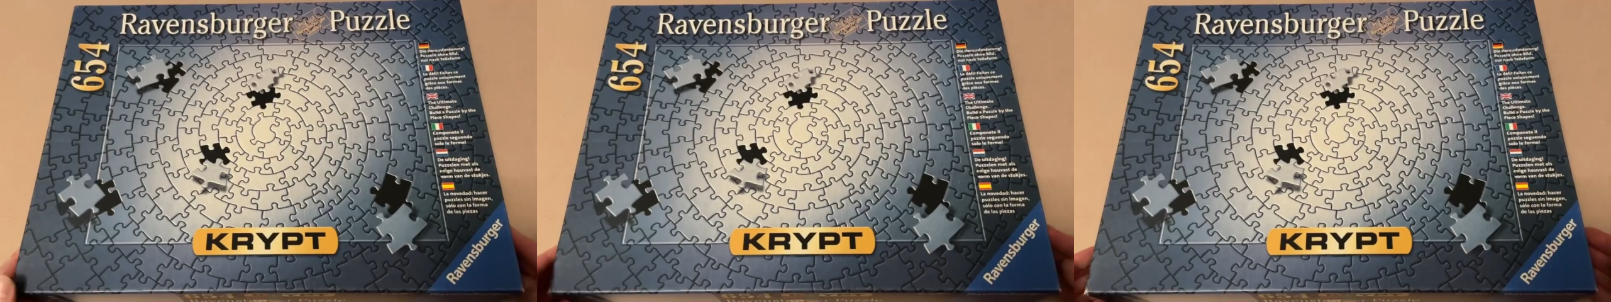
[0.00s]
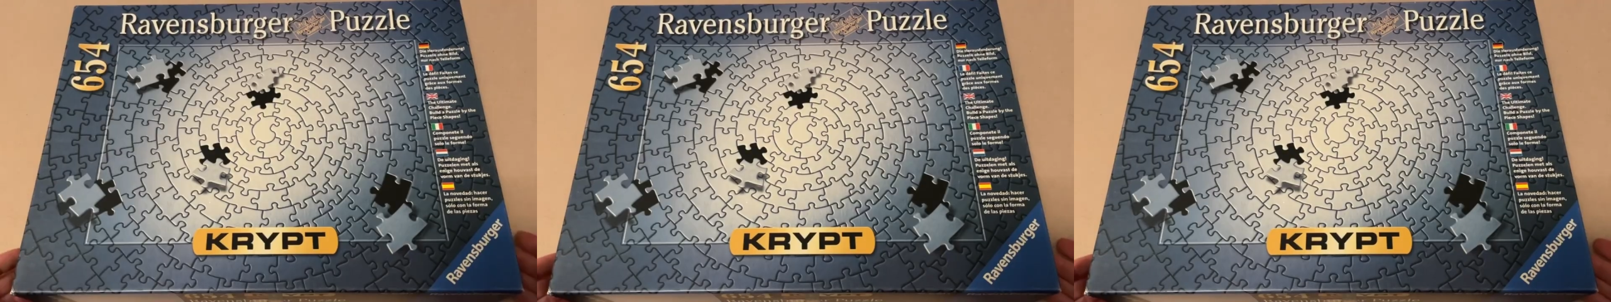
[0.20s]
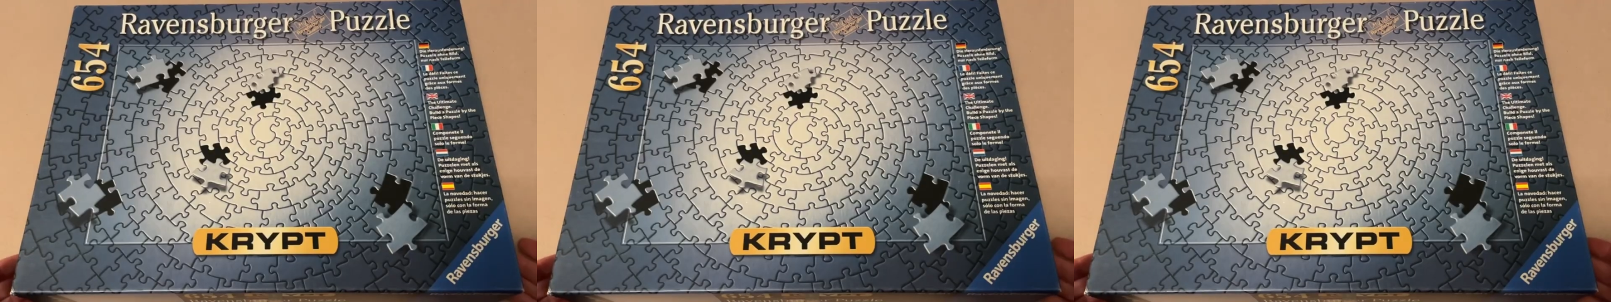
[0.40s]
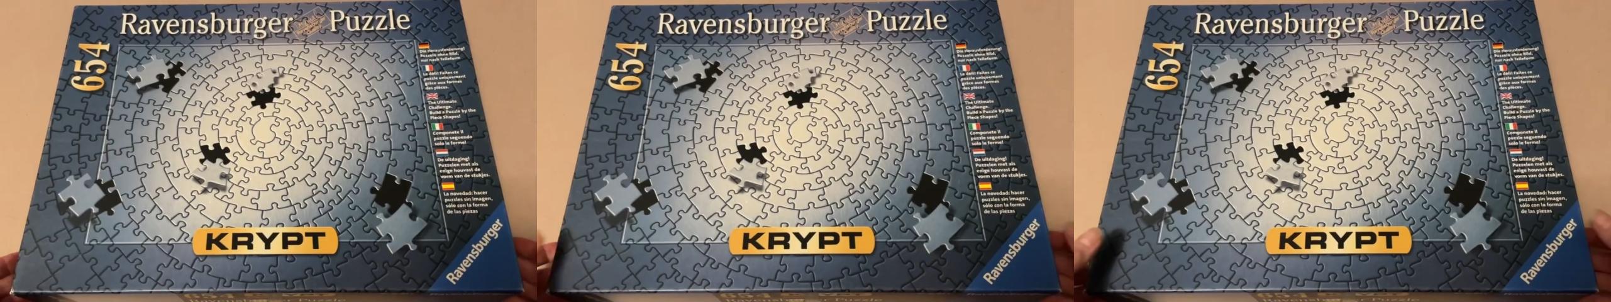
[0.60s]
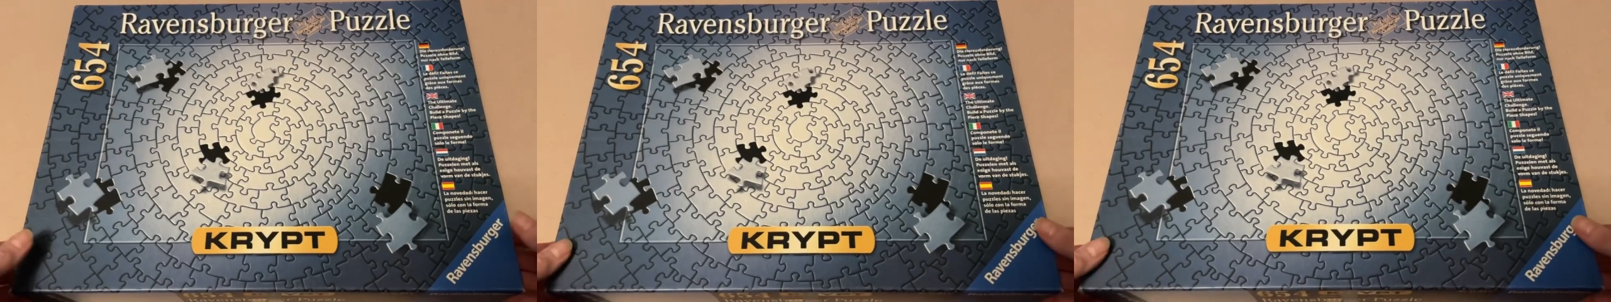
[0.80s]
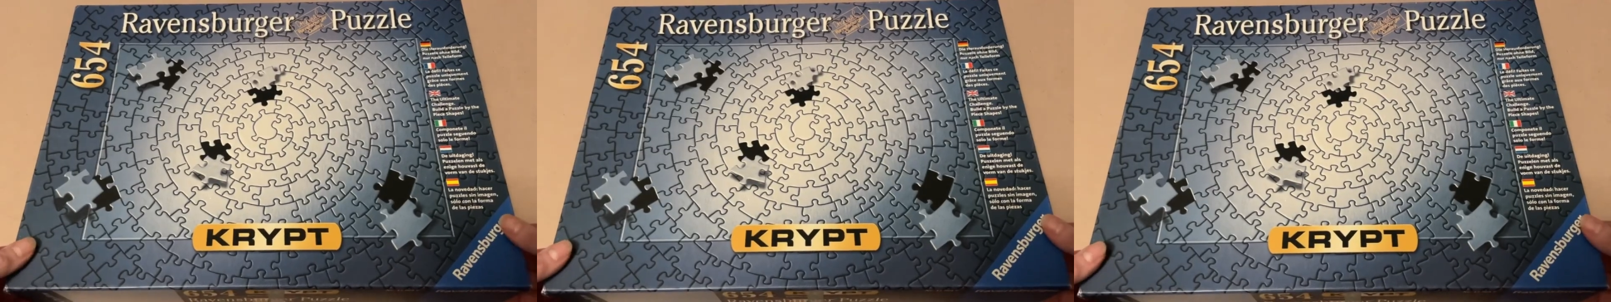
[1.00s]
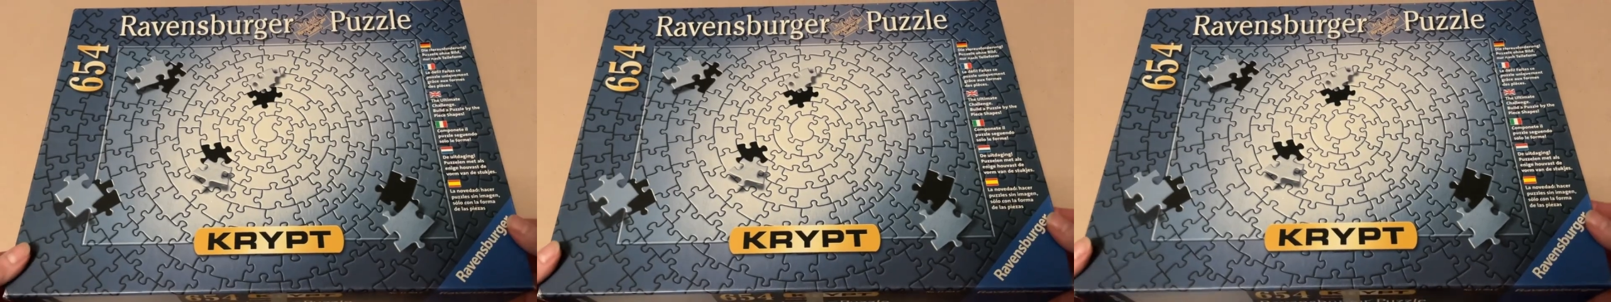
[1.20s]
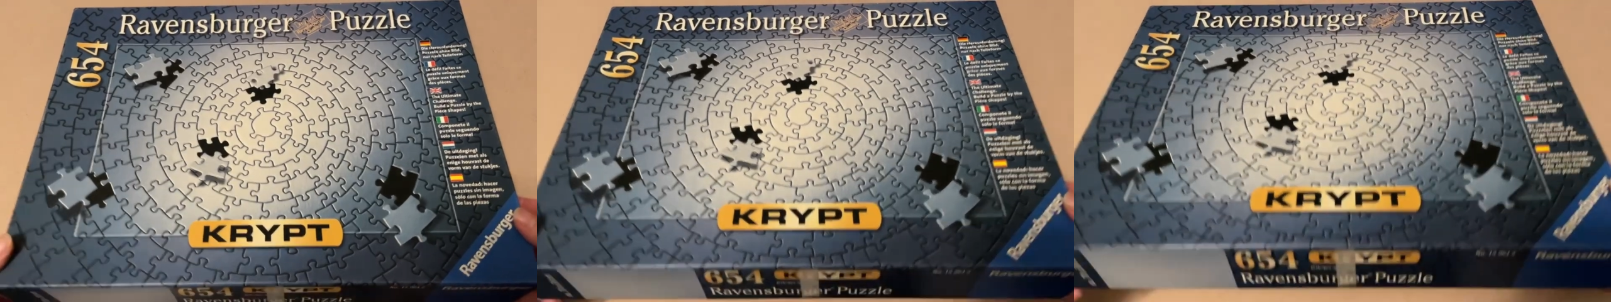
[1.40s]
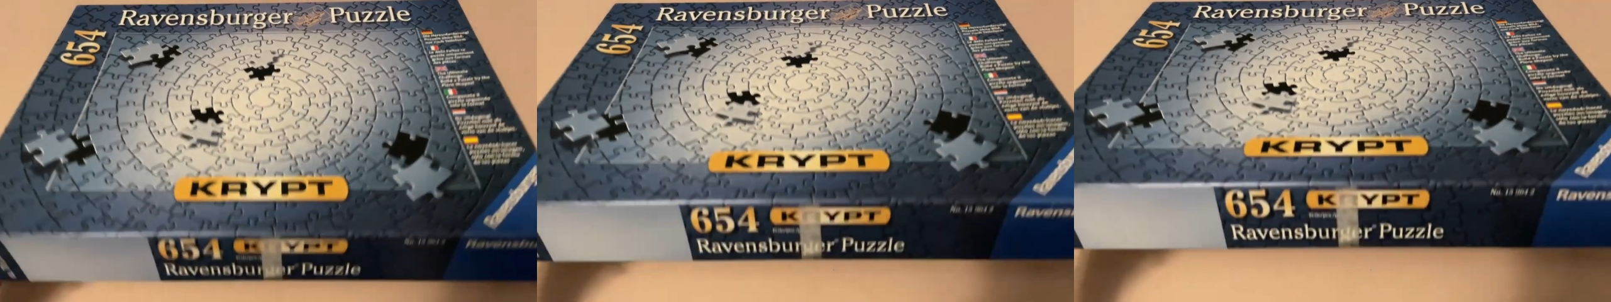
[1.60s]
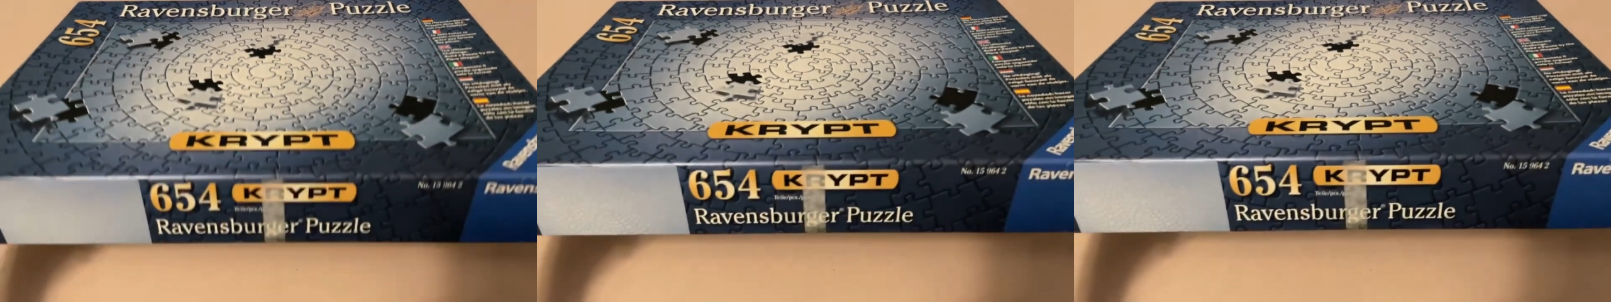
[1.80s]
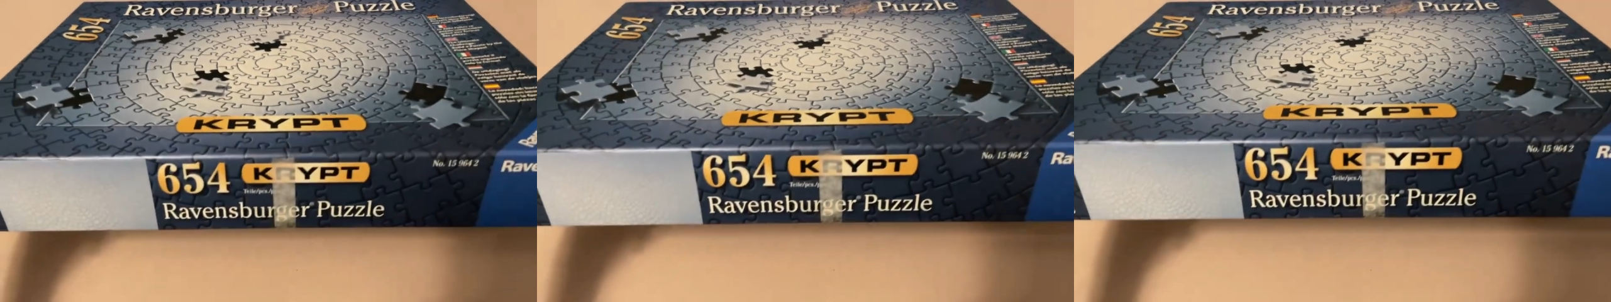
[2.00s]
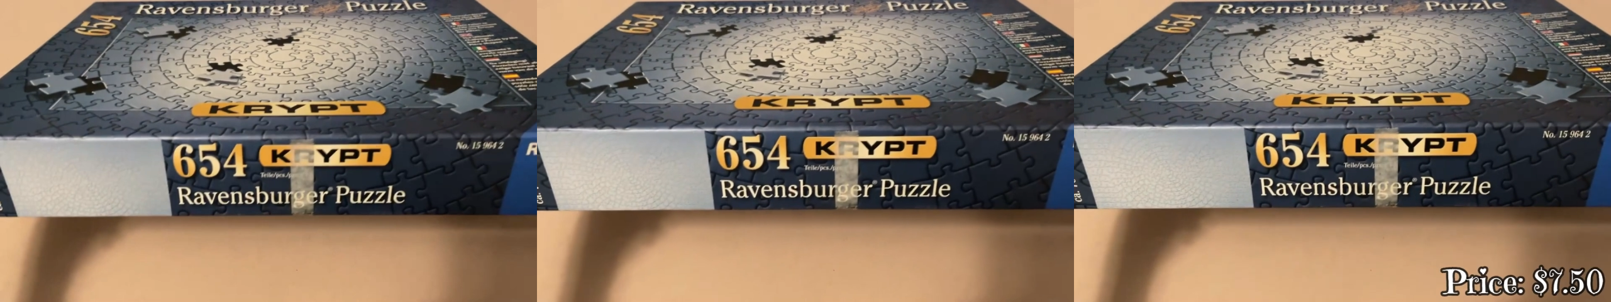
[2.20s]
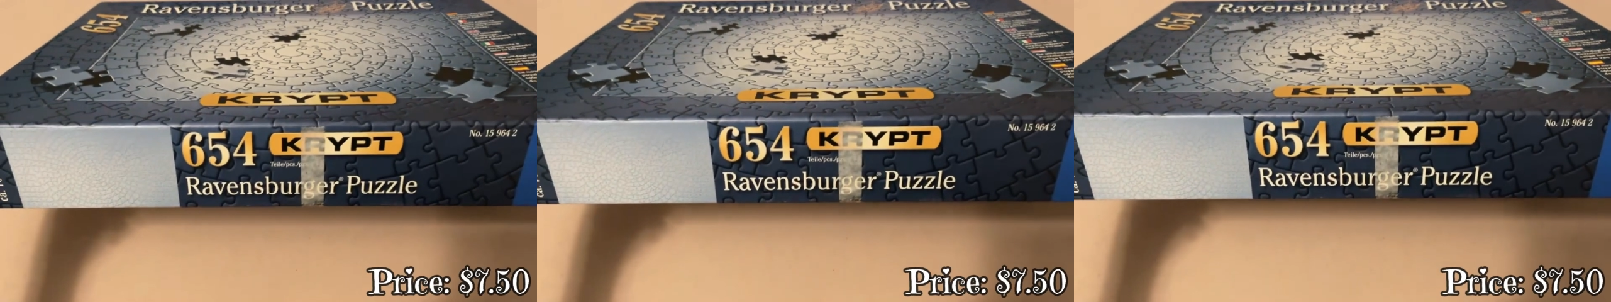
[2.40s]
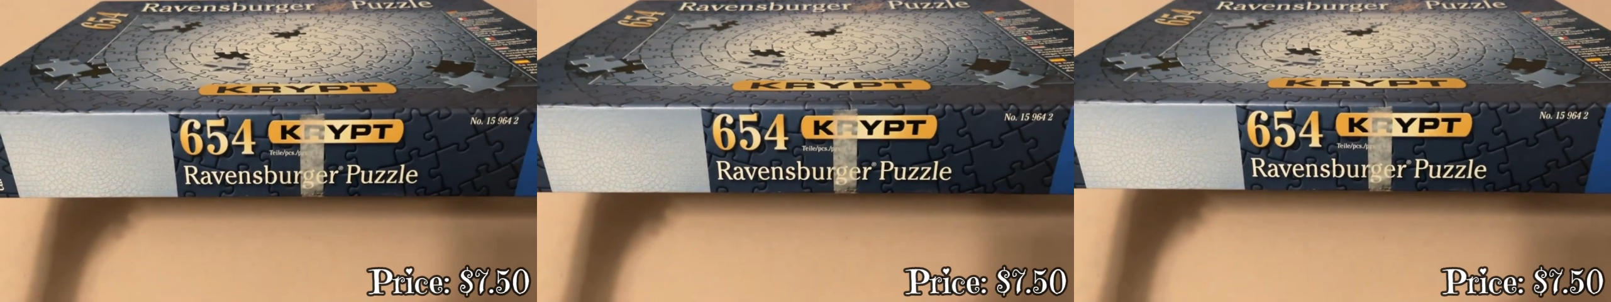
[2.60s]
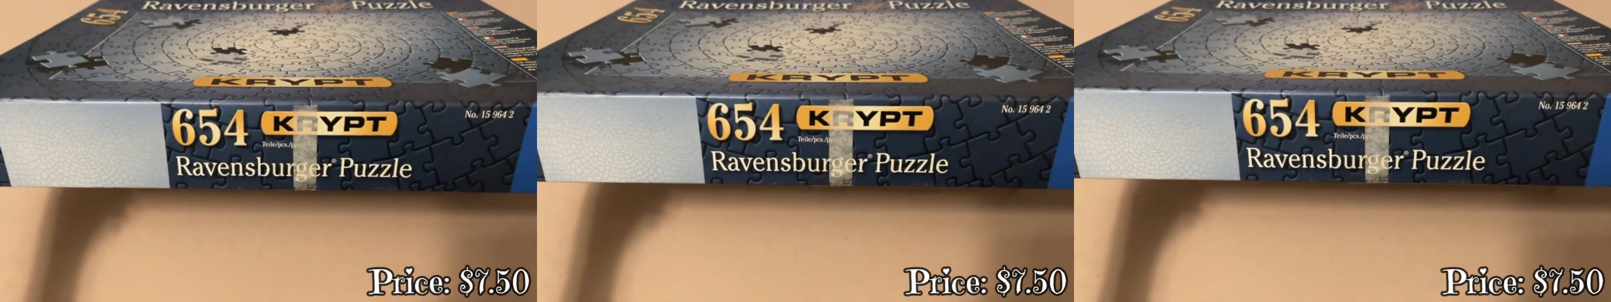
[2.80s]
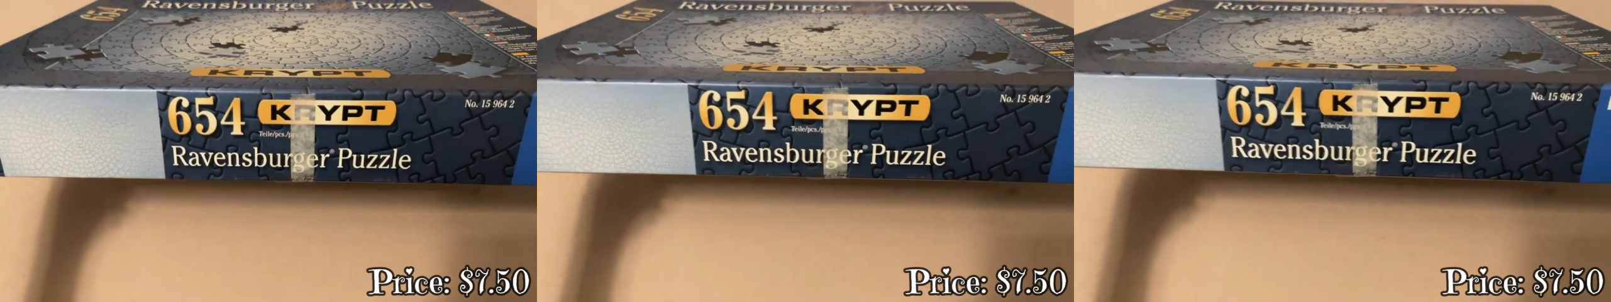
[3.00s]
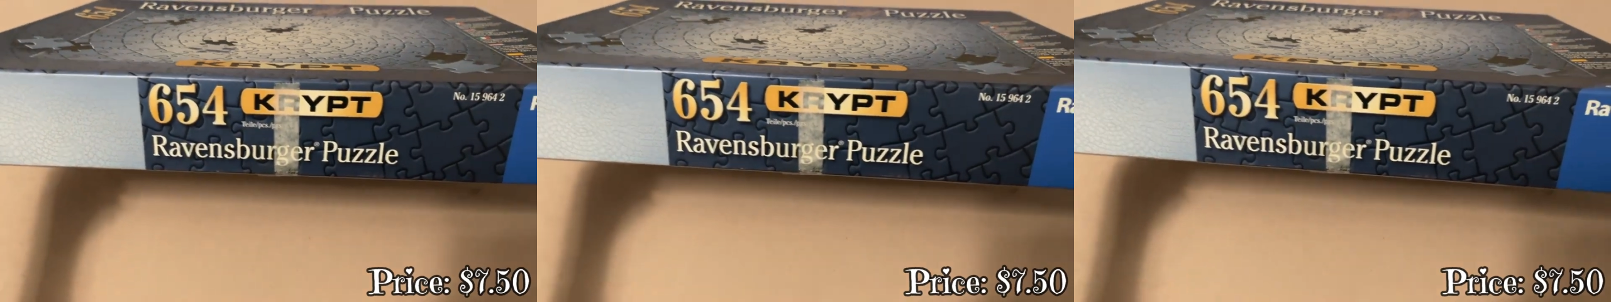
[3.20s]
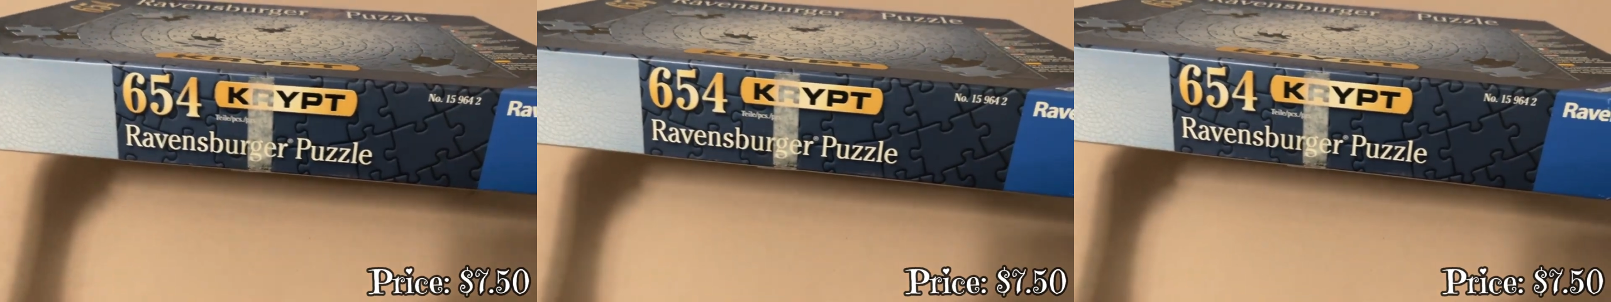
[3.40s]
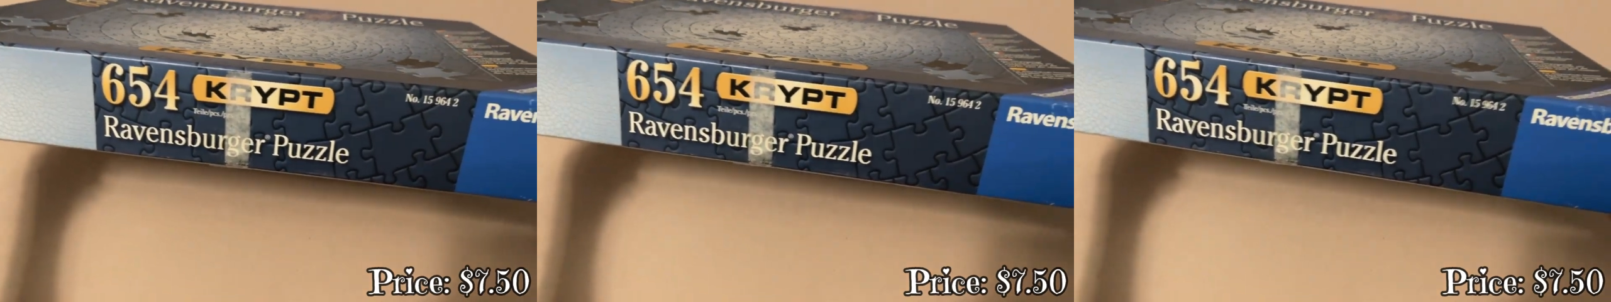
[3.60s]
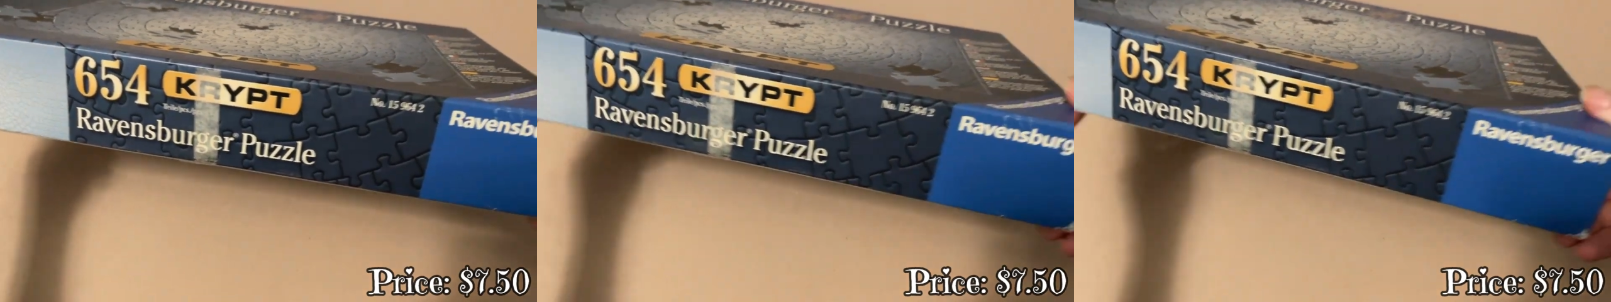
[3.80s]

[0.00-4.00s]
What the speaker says: No face is visible, so there are no lips to read.